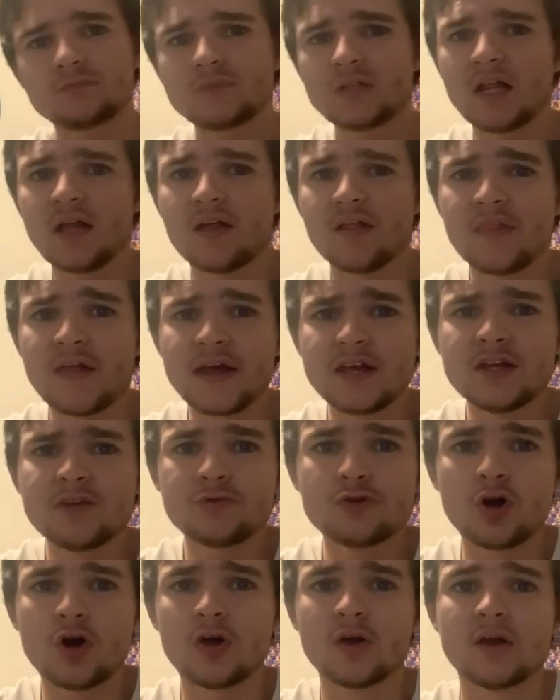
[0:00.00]
And then
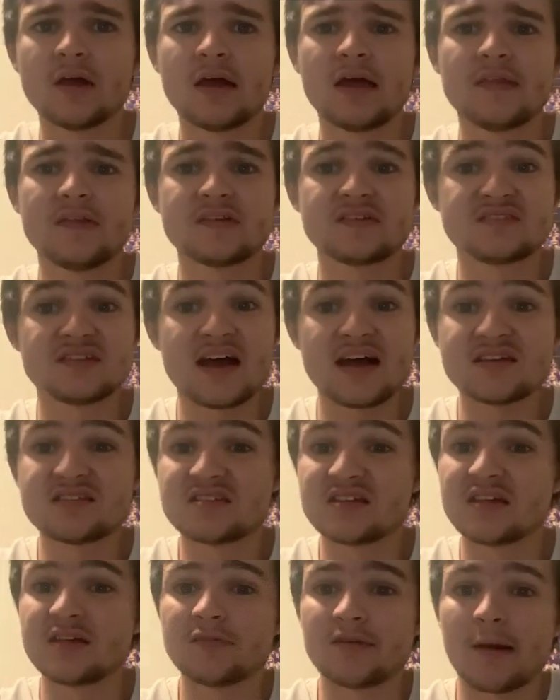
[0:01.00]
you've got the South
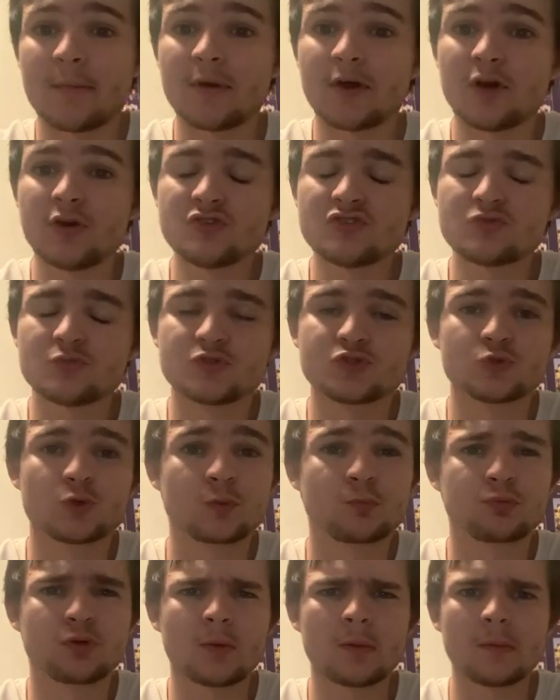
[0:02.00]
Sydney Rabbitohs, which
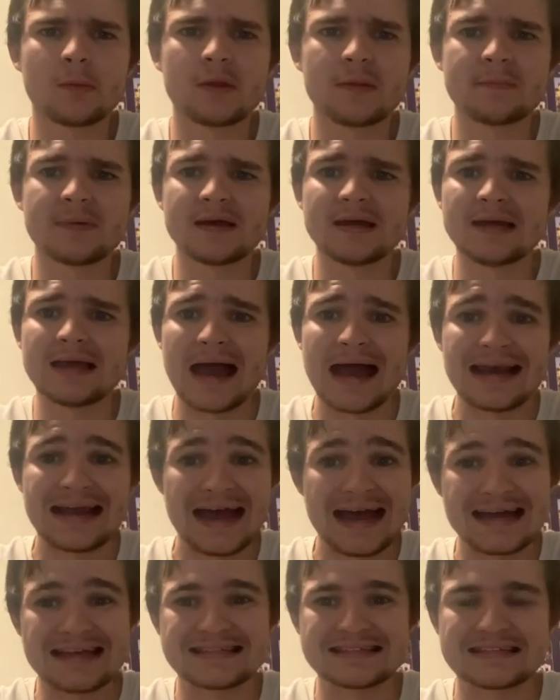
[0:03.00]
would probably be at
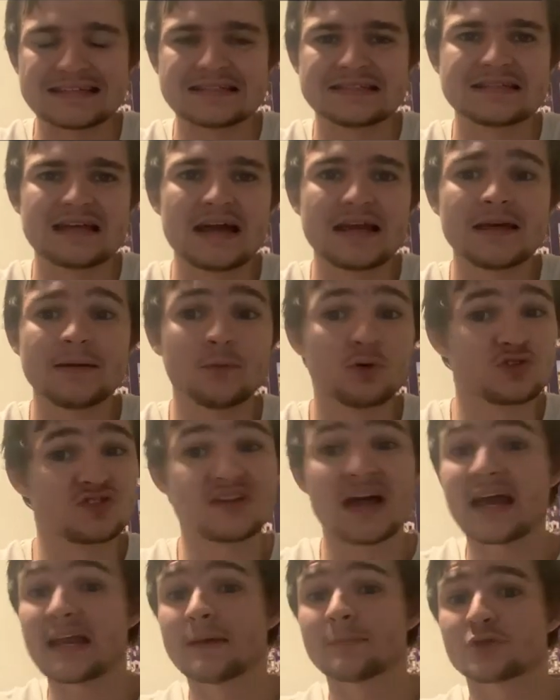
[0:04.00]
ANZ Stadium, or
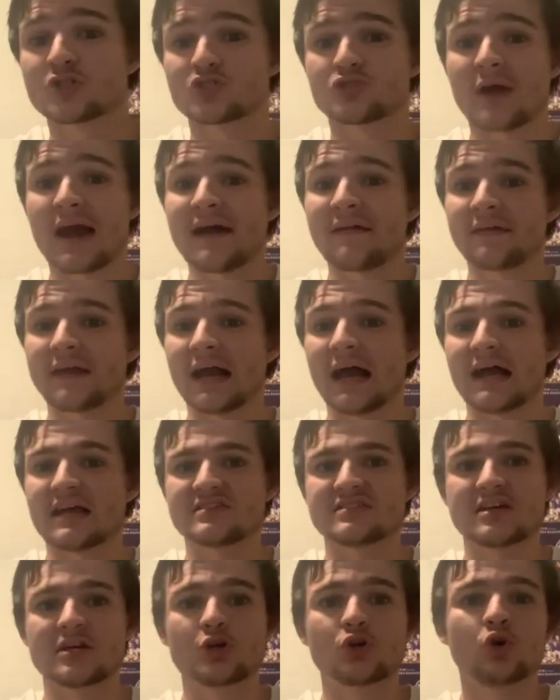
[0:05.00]
Stadium Australia
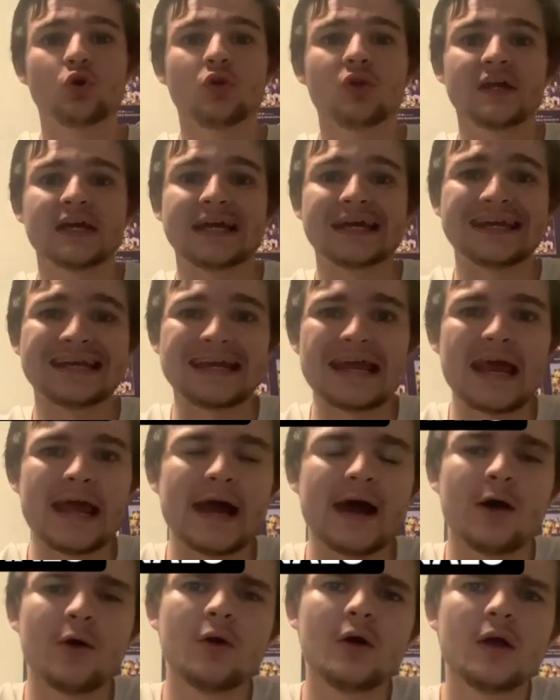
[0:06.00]
as they're calling it
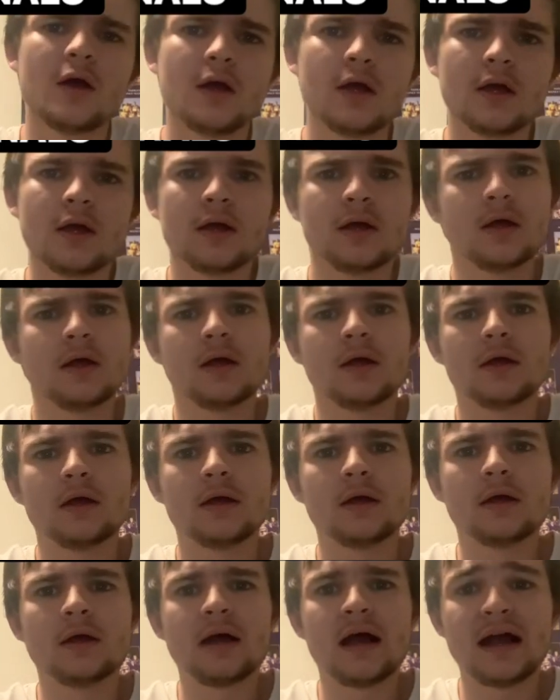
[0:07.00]
now,
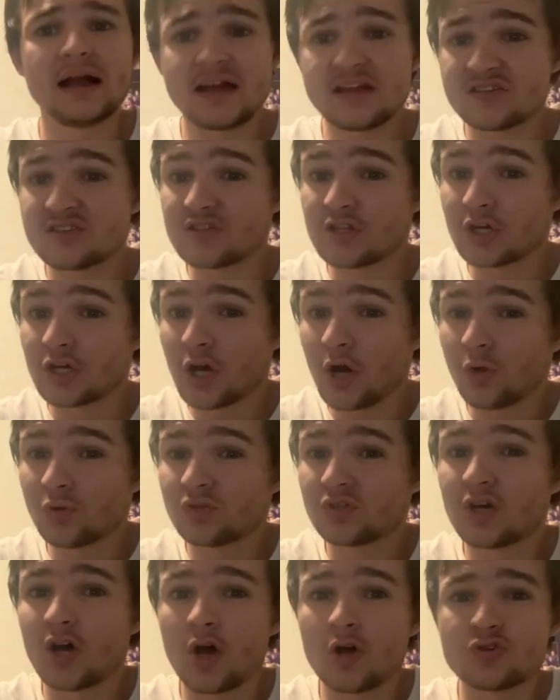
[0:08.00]
against the
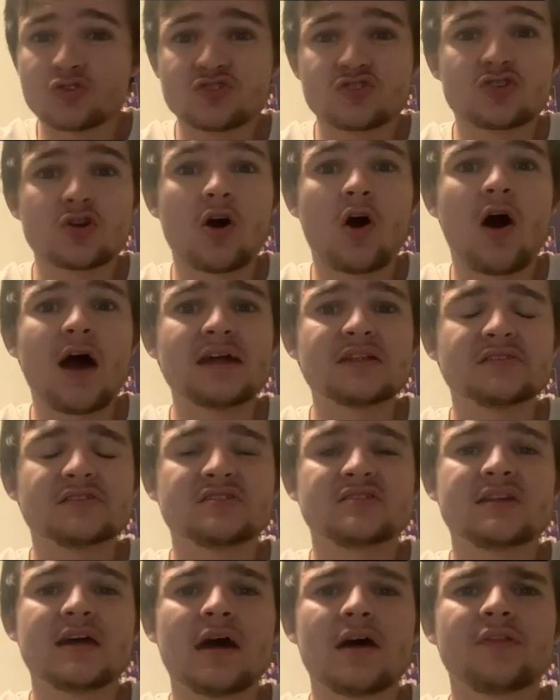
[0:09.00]
Gold Coast
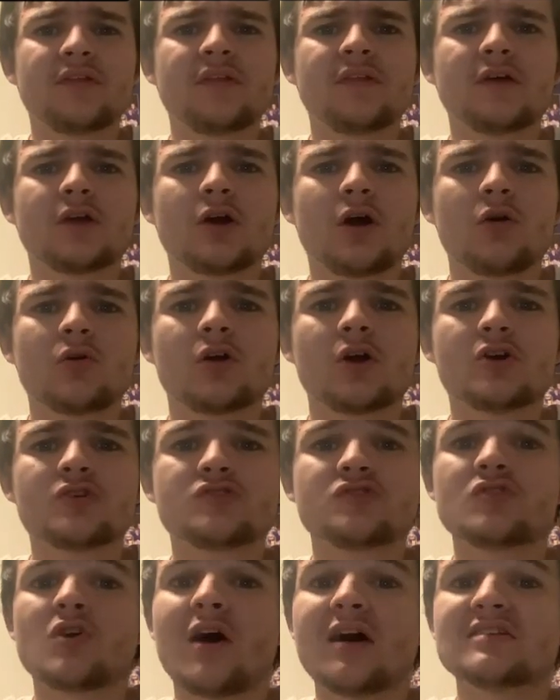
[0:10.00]
Titans. Now, I think the Gold
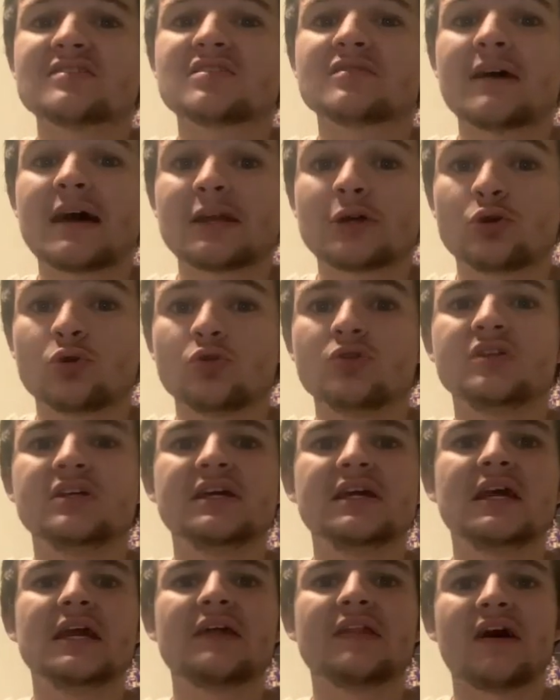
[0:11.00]
Coast Titans have had a good
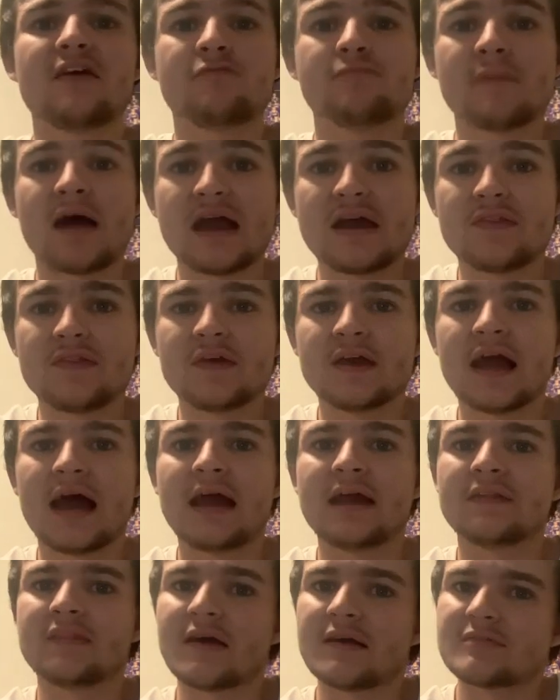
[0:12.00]
year. They've made the
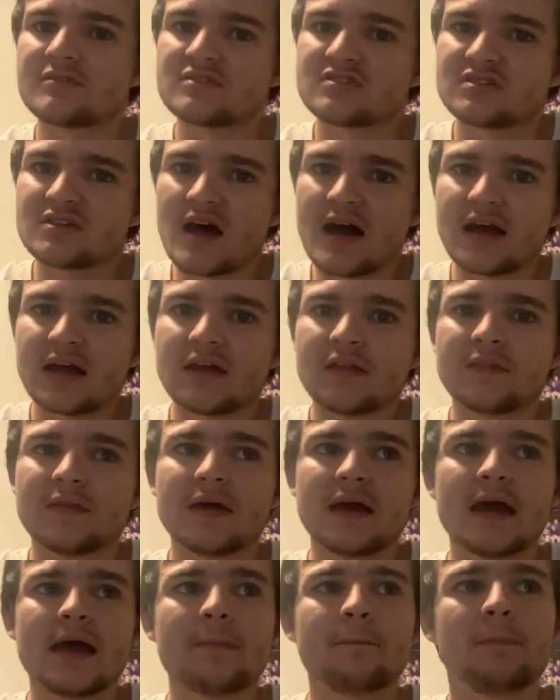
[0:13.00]
eight, they've snuck in
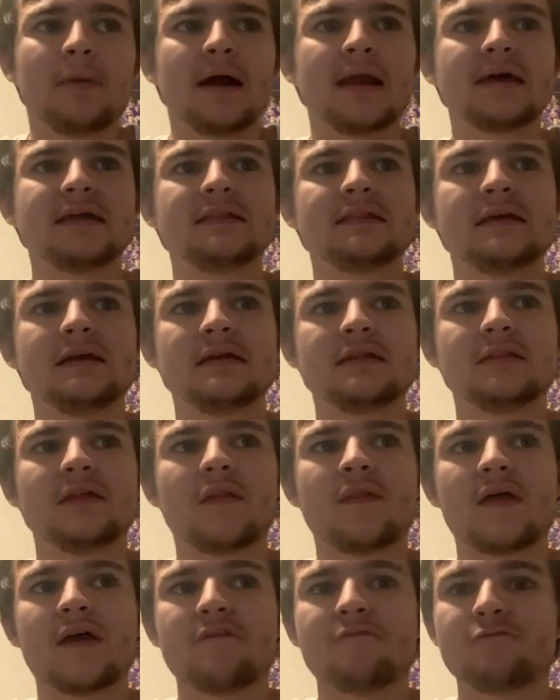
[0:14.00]
there, but I think
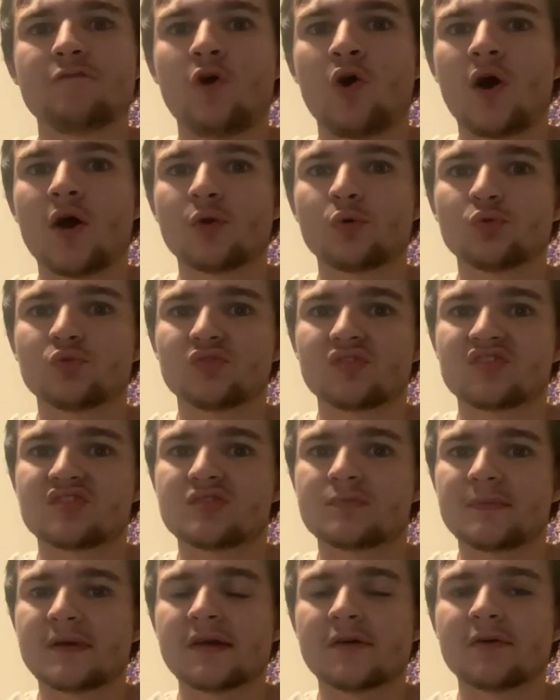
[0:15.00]
that their finals
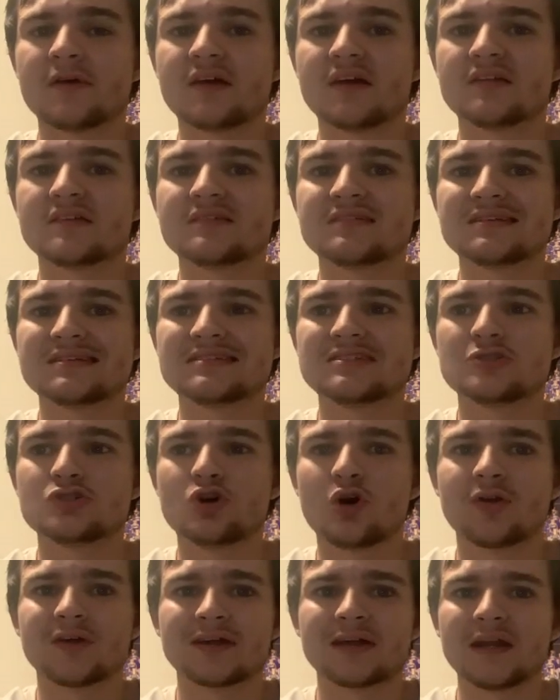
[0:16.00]
experience is
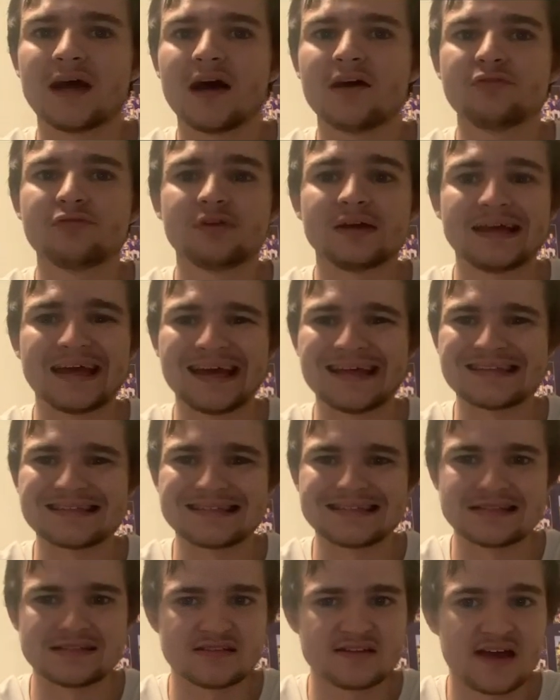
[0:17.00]
not enough
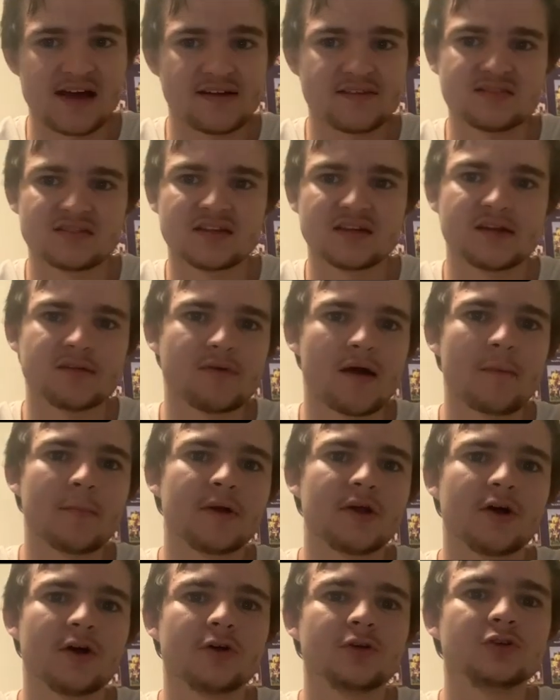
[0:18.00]
against the South Sydney
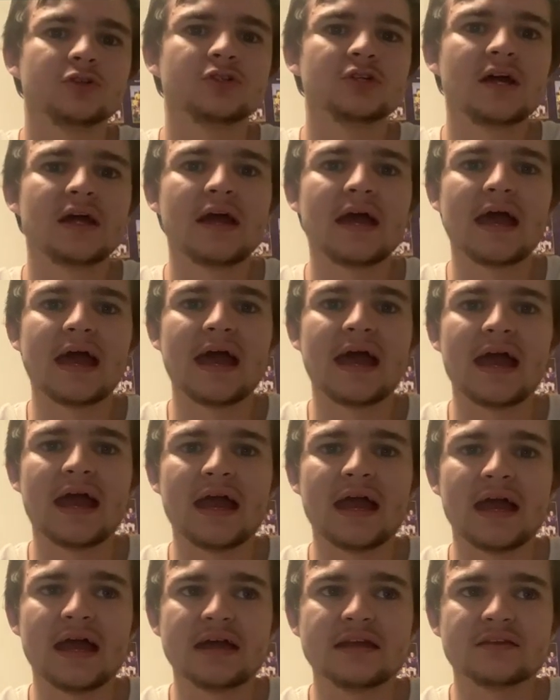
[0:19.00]
Rabbitoh
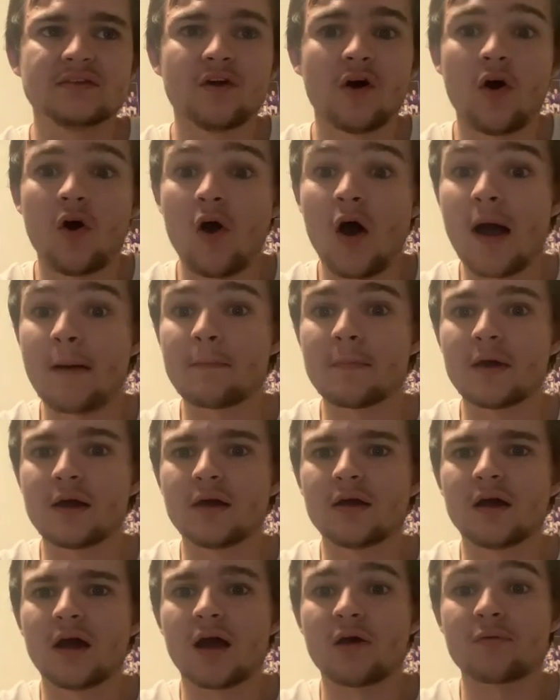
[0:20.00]
and the hype
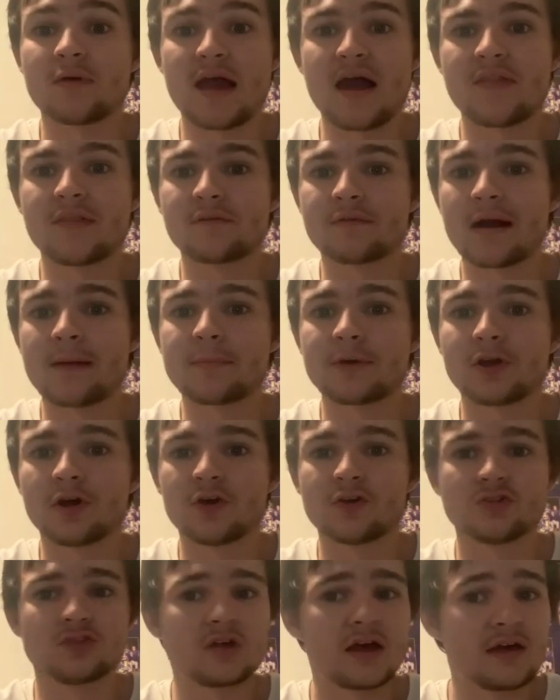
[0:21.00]
around the
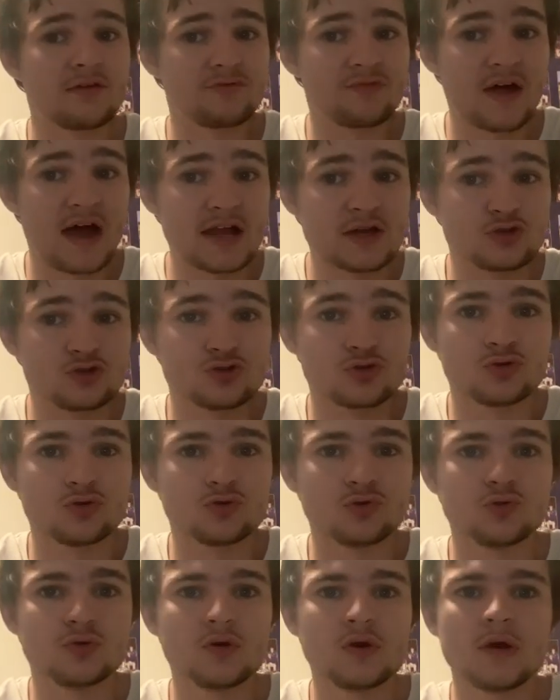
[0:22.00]
Rabbitohs if they do